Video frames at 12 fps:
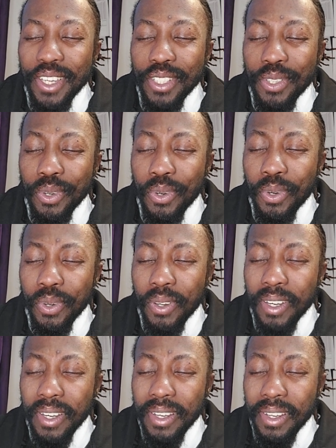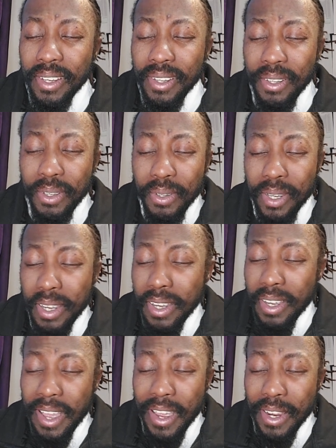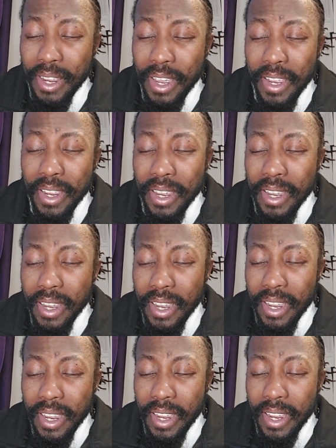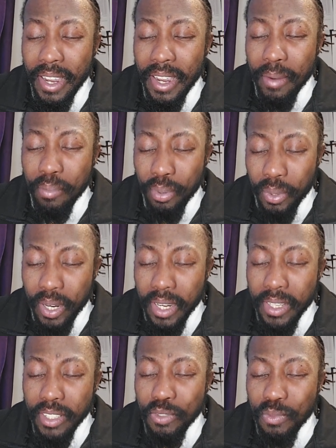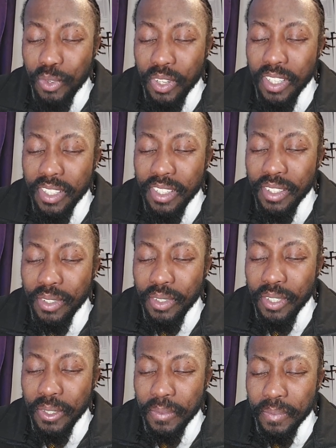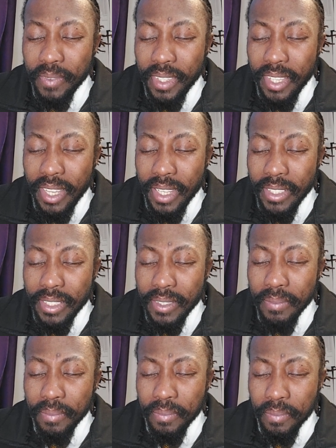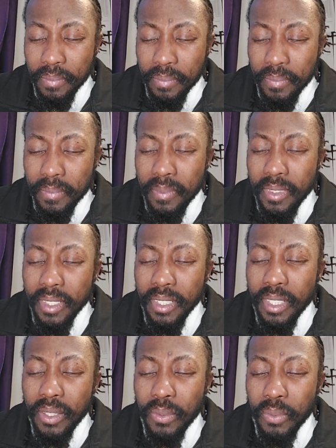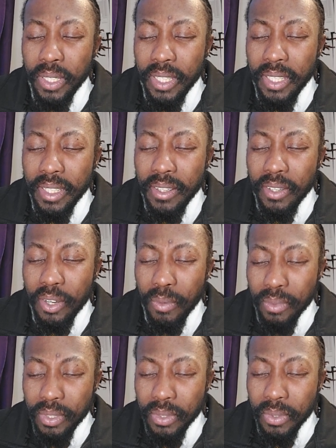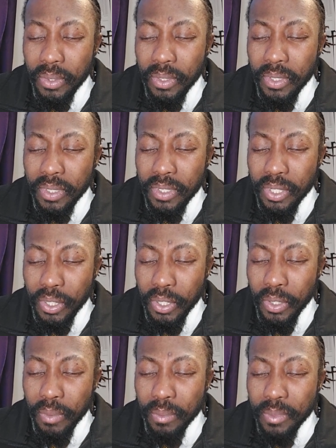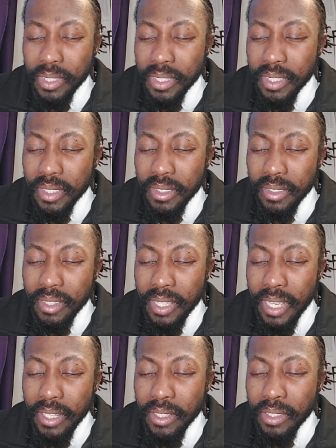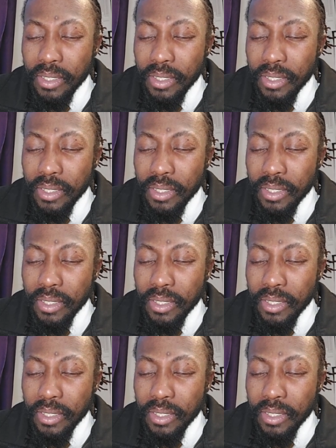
so I I I pray this morning, dear Lord, that we come to terms that